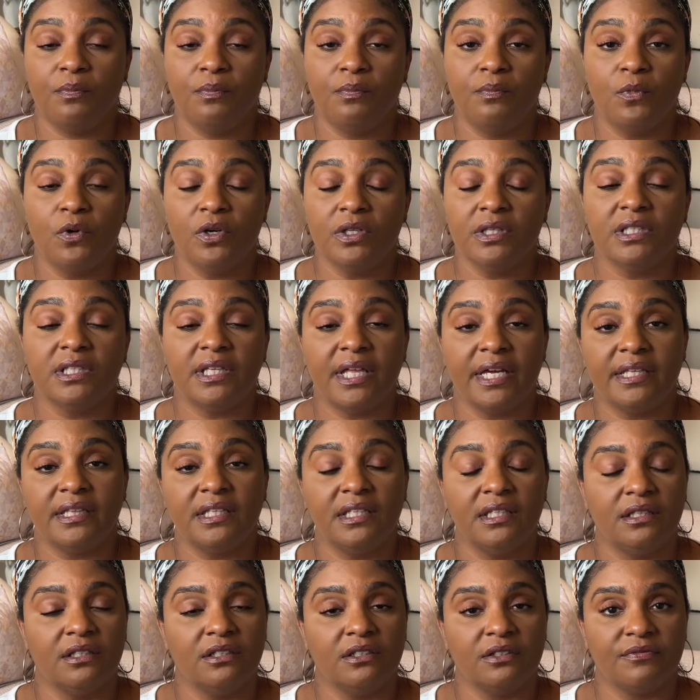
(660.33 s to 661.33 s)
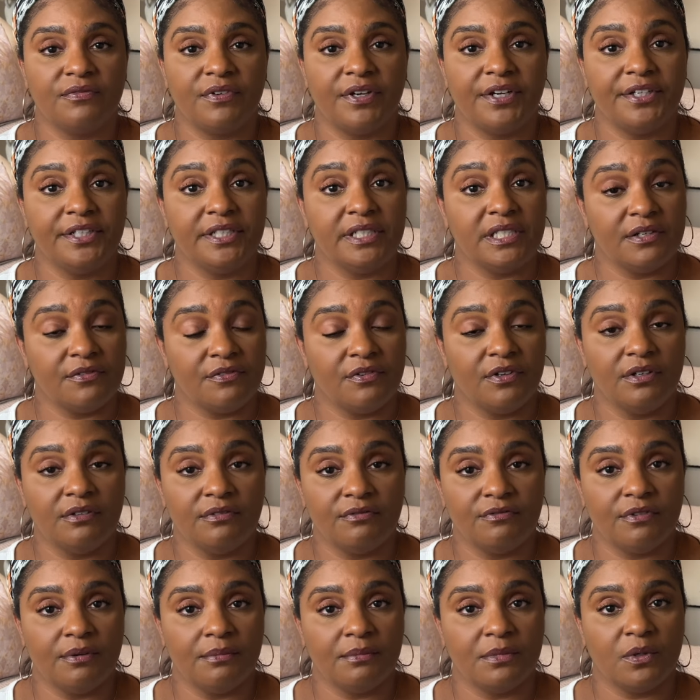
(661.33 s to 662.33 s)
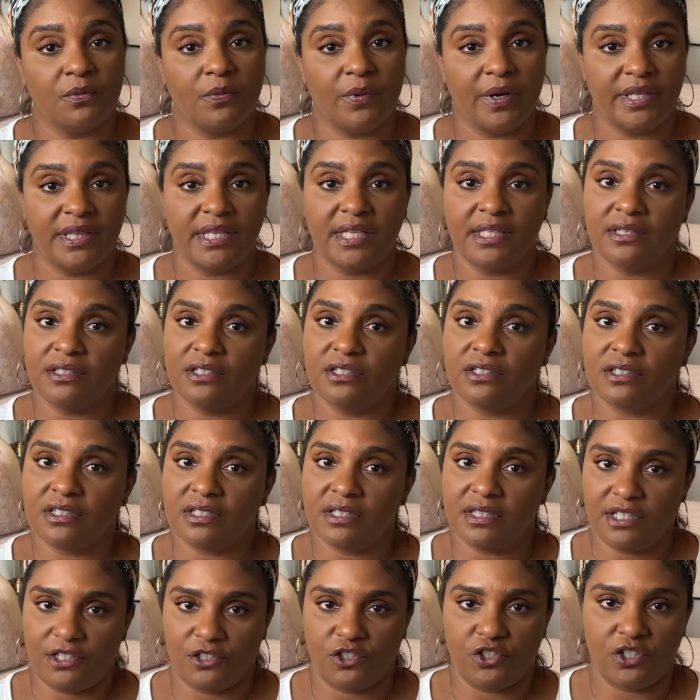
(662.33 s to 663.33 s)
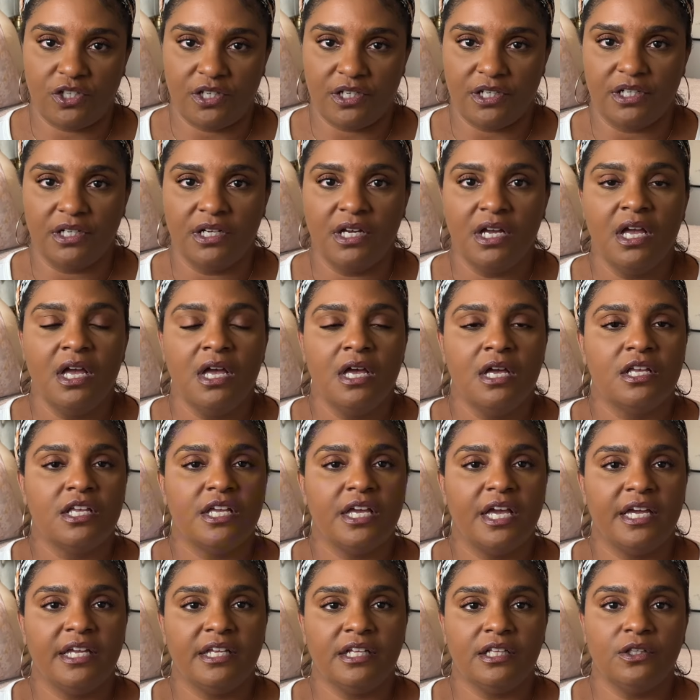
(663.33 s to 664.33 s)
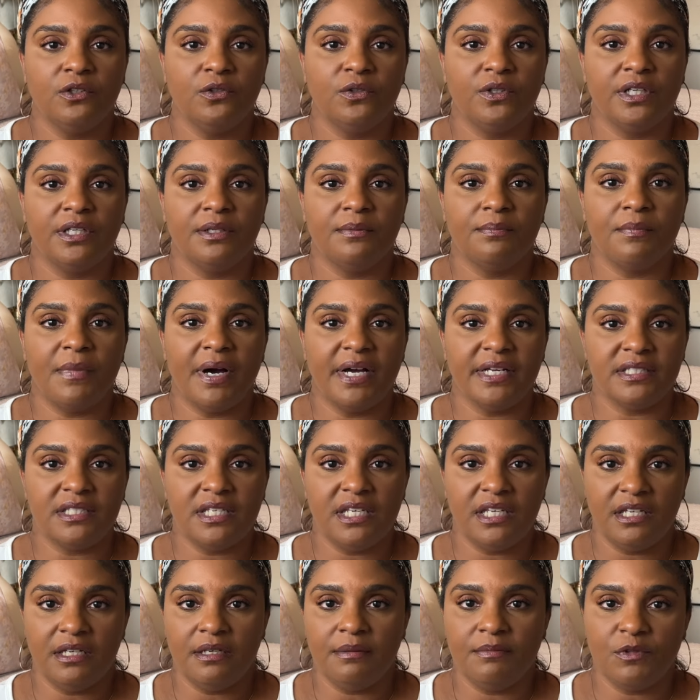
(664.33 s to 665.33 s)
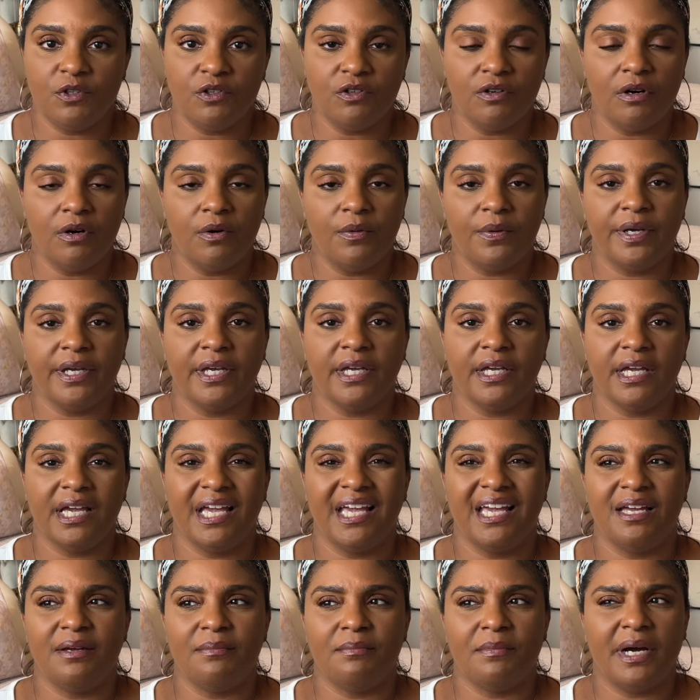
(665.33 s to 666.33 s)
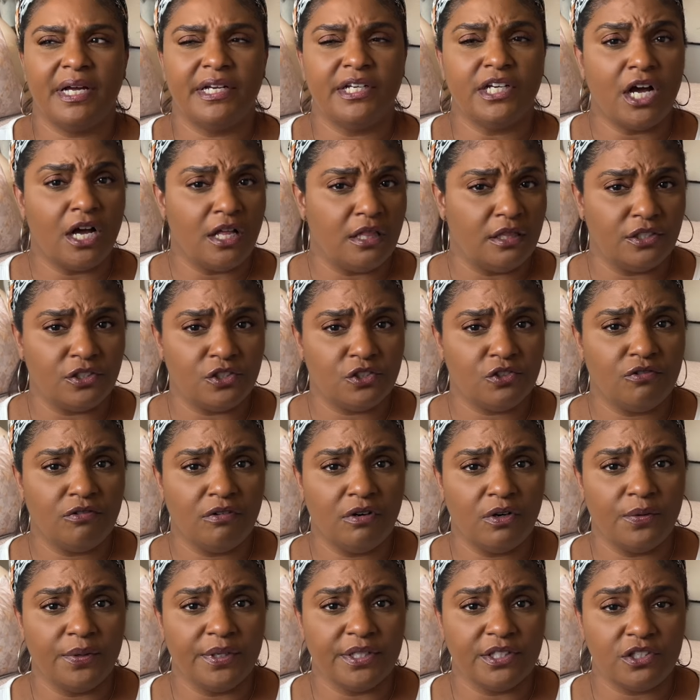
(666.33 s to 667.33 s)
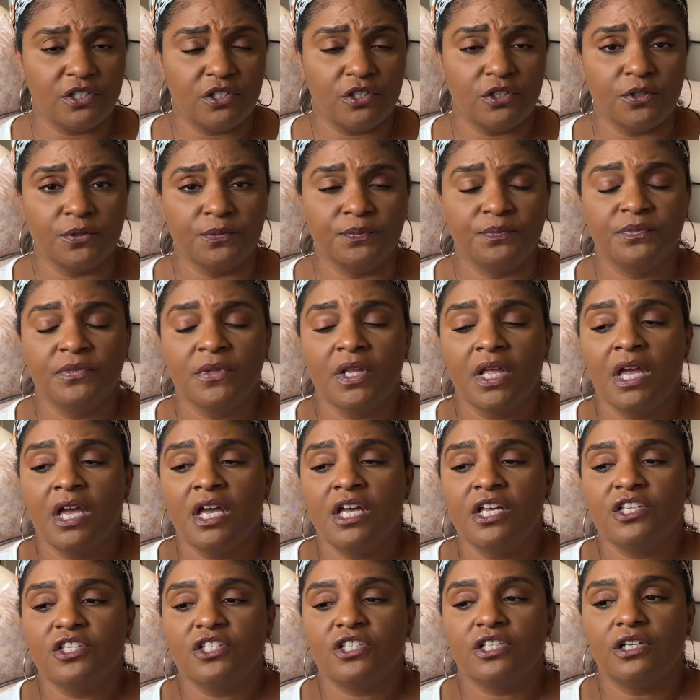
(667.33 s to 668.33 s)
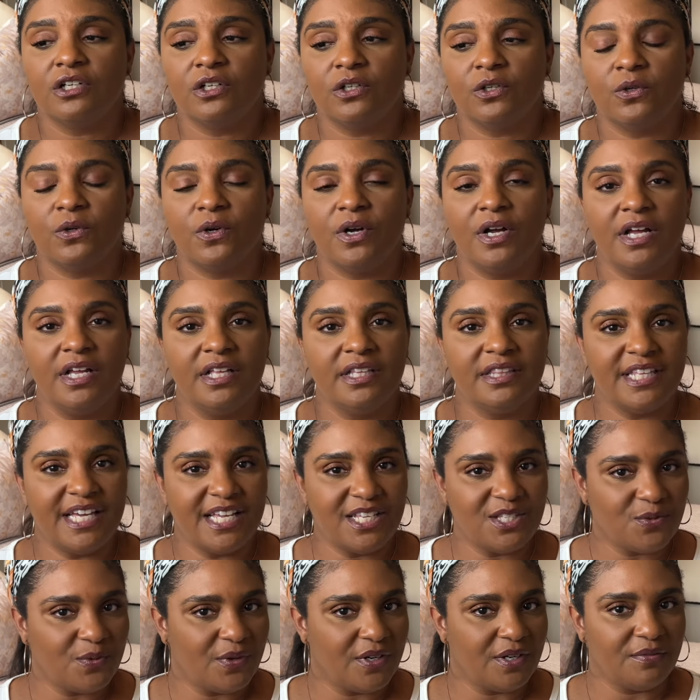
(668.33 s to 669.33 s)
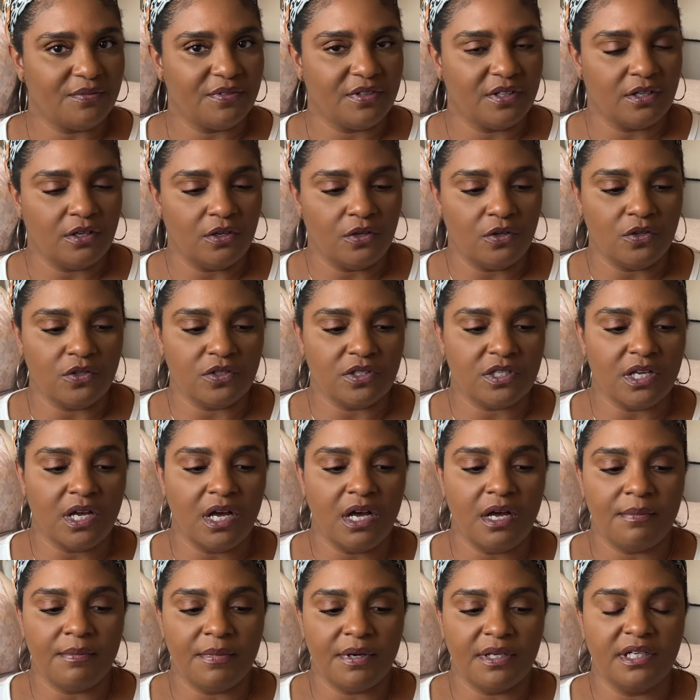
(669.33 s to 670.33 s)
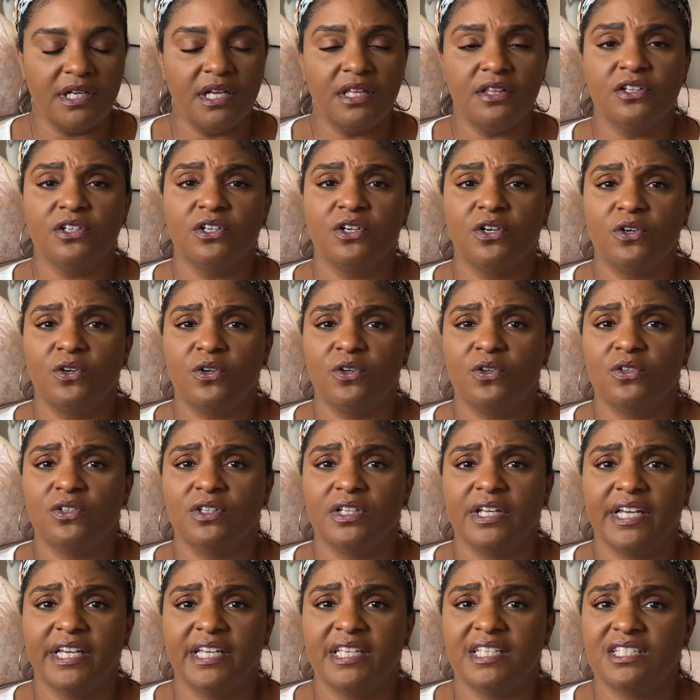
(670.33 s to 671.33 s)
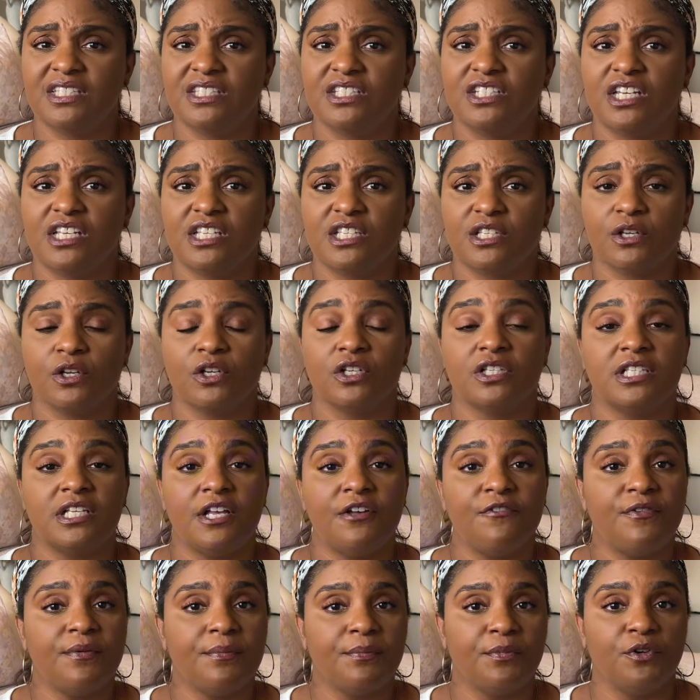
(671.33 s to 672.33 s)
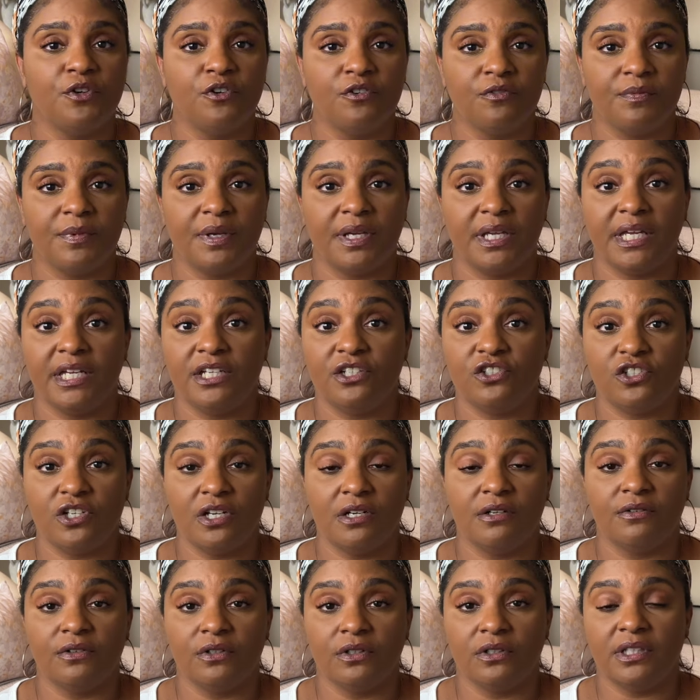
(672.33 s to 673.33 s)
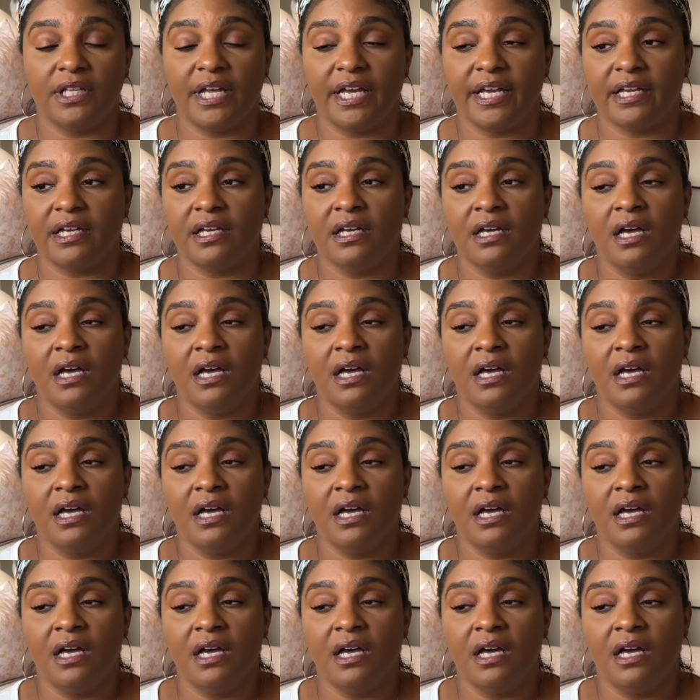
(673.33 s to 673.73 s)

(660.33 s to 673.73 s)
more than likely look very different from the way they looked this year, including my team growing and my knowledge growing too. So that's one of the goals. Another goal is just self-improvement in general. Like,